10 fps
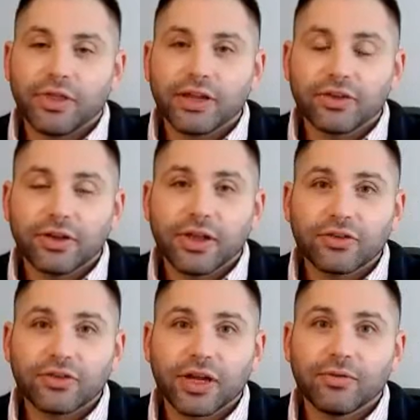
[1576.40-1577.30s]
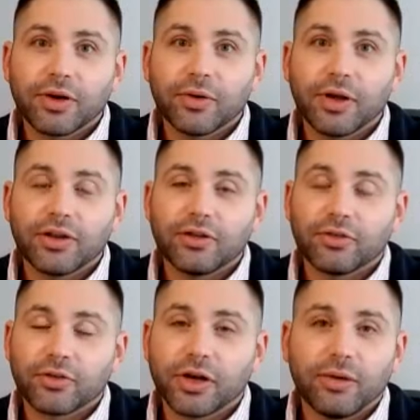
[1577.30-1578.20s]
Thanks, thanks again for coming out. It was
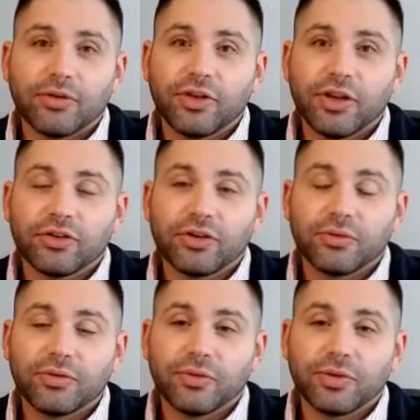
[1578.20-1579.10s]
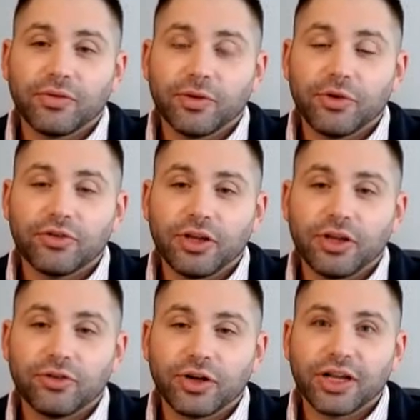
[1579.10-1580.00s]
a great conversation. We definitely appreciate
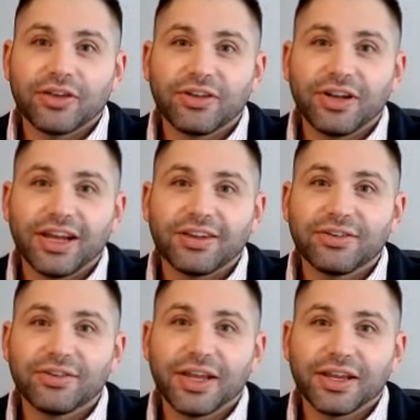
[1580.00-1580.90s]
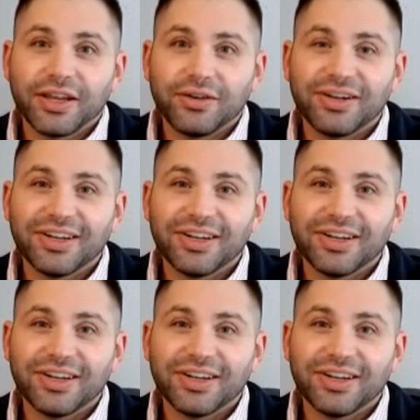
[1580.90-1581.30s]
you joining us today. So thank you.